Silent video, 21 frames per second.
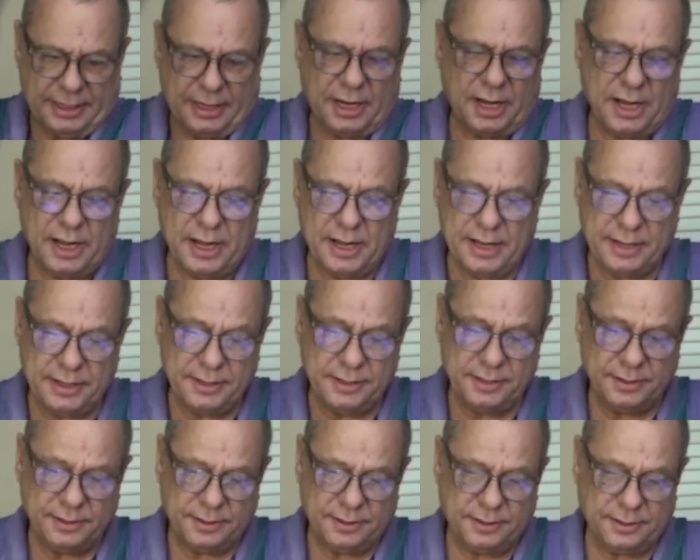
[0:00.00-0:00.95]
I
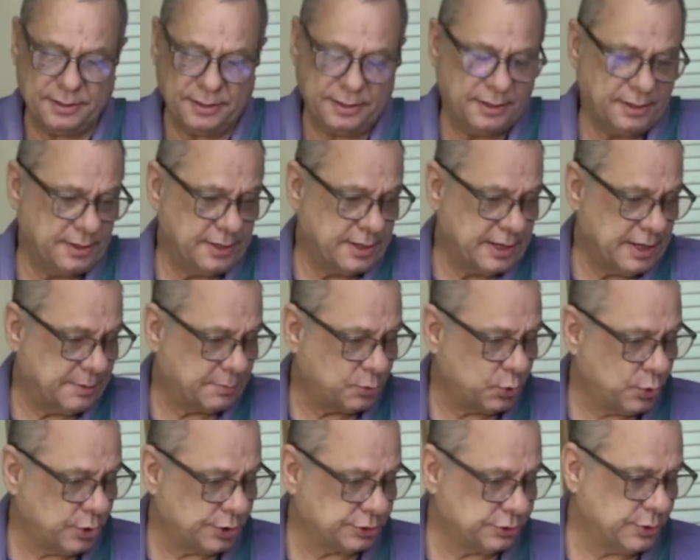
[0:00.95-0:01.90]
am
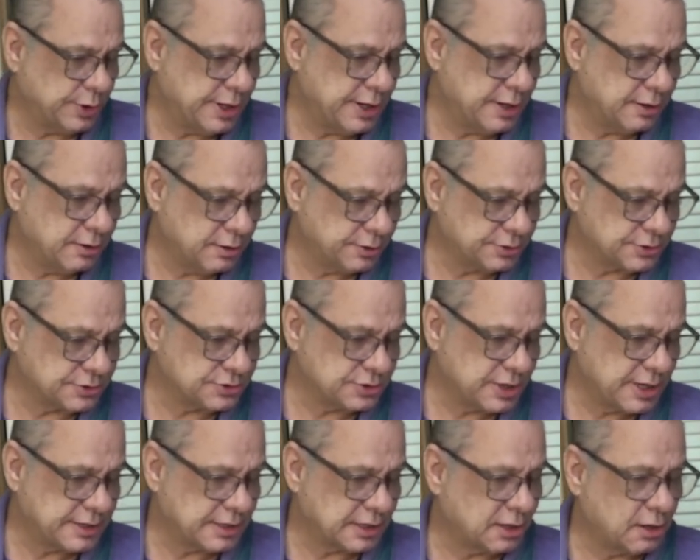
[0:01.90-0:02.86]
going to err on the
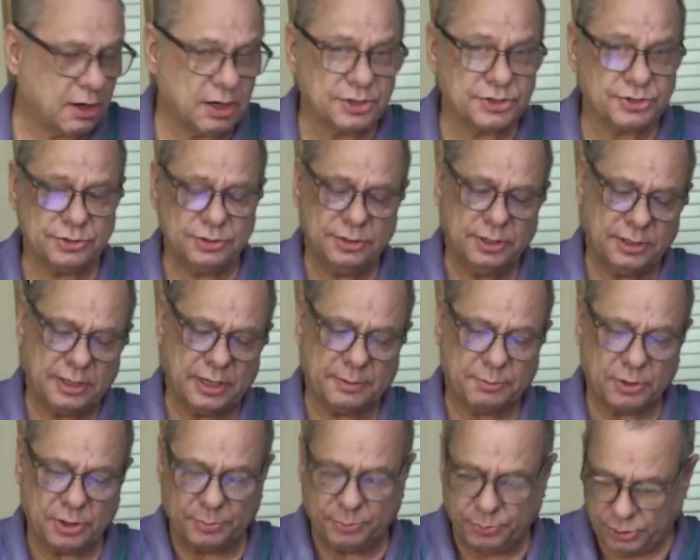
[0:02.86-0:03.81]
side of caution, and I'm
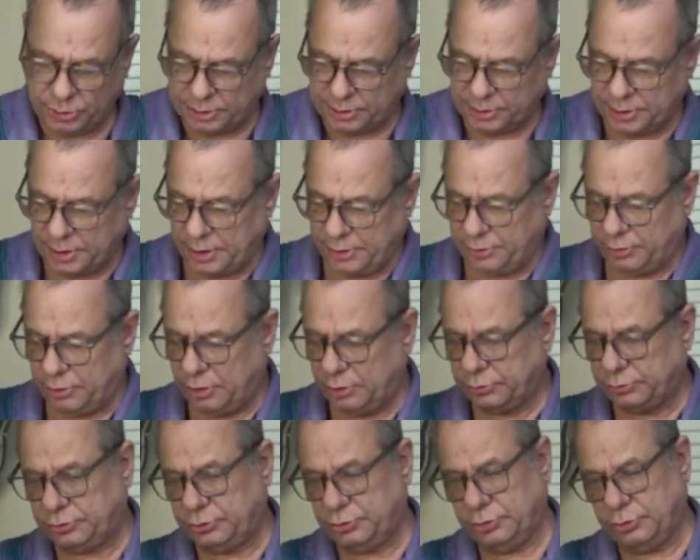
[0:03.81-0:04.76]
going to put another
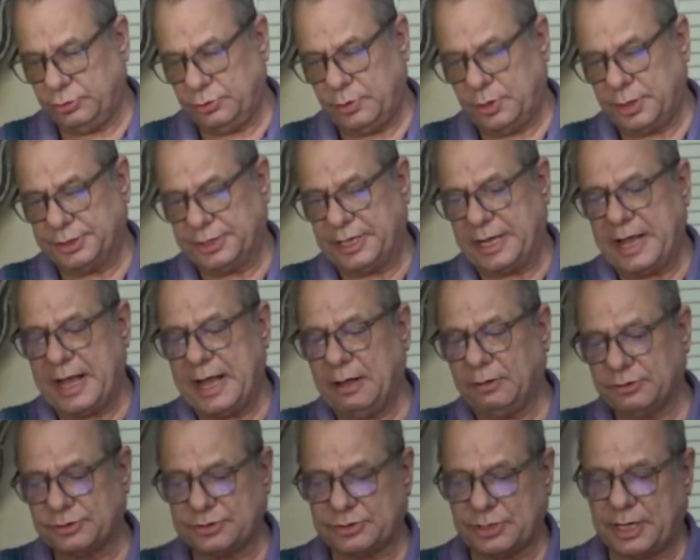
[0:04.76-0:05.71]
O2 on the
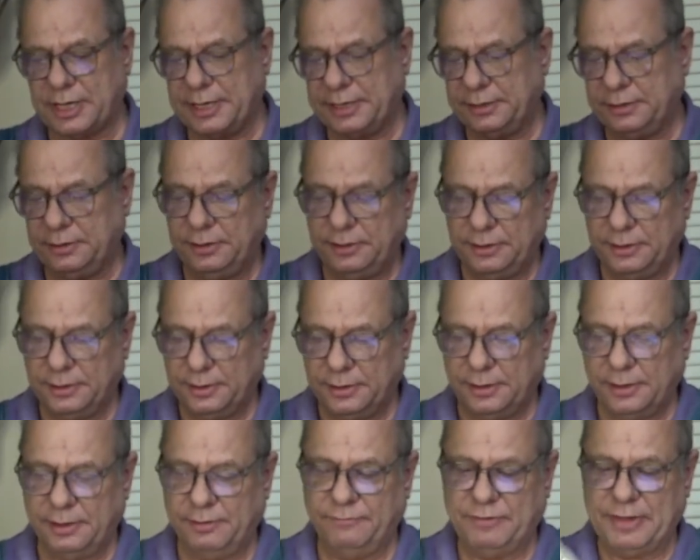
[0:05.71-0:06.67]
outside
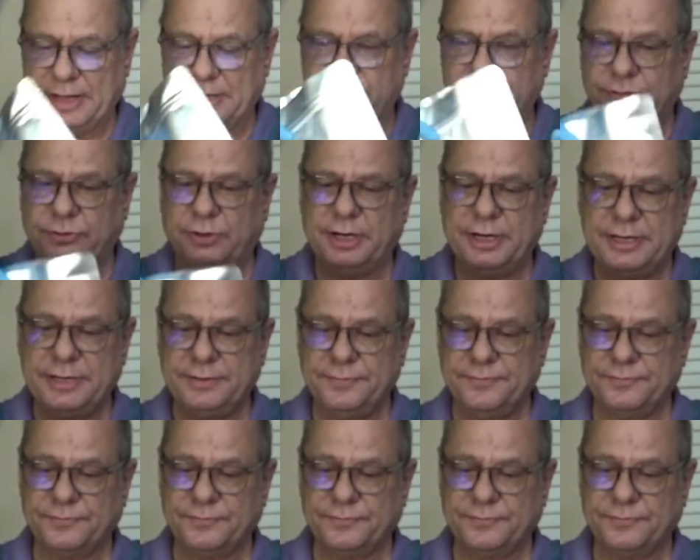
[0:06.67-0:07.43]
of that tray.